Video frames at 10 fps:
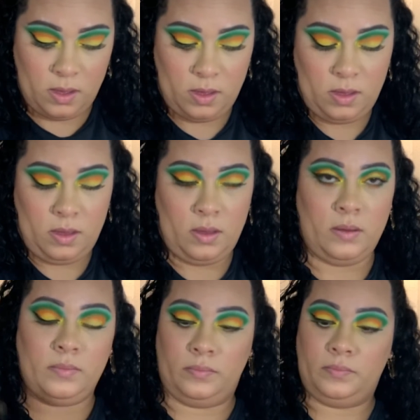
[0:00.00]
You already know
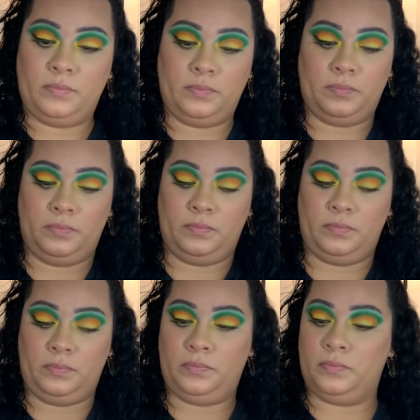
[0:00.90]
the deal, guys.
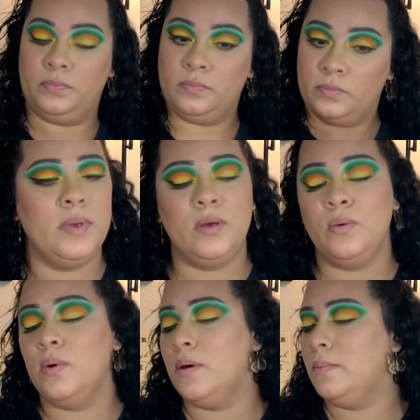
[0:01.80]
So now I
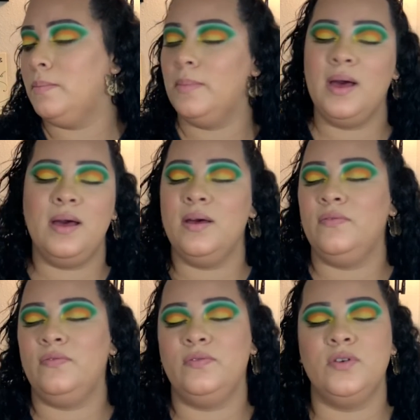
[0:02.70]
decided to do a wing.
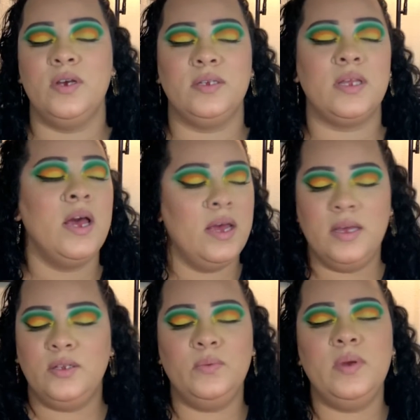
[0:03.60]
Here I'm singing like I'm
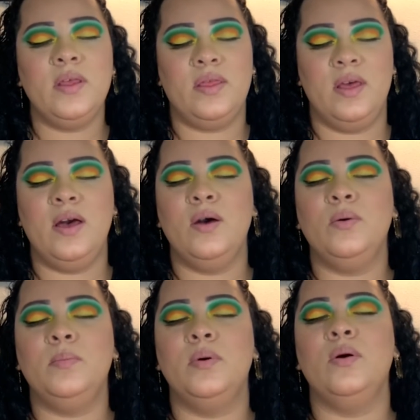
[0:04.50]
crazy
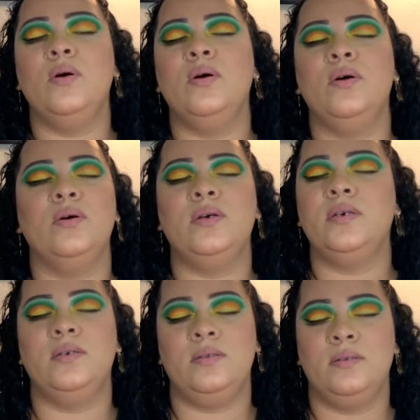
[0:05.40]
because I was listening
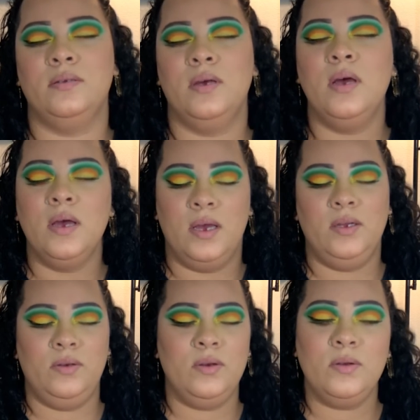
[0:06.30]
to worship music. So
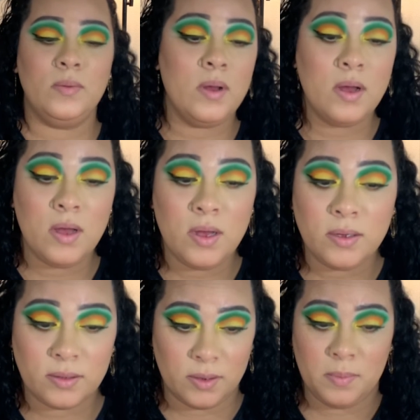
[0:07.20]
yeah, guys,
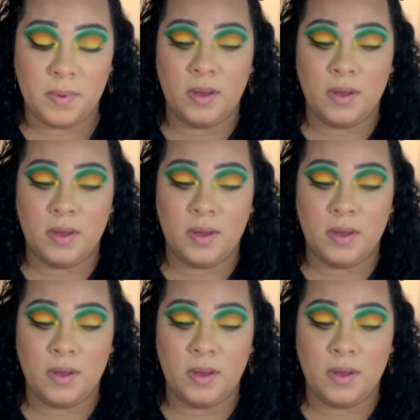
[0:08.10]
sorry.